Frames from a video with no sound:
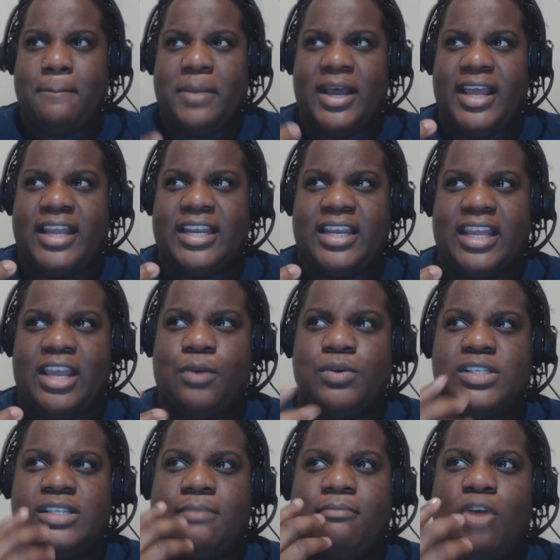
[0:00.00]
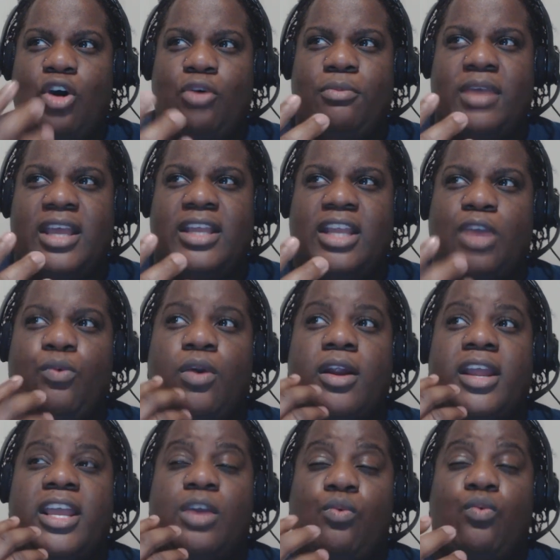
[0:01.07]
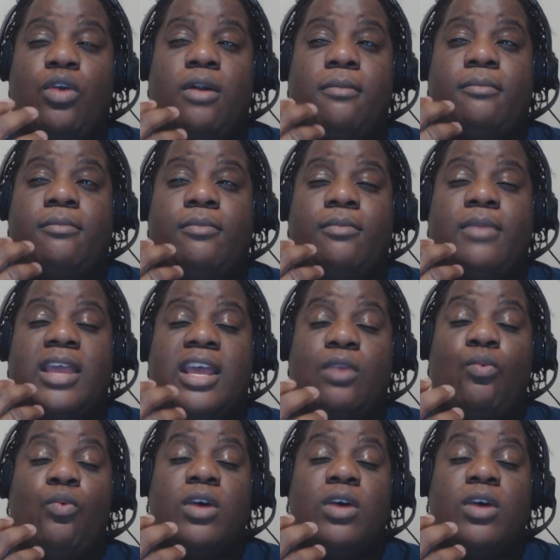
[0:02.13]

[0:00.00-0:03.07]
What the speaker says: But it was a moment, it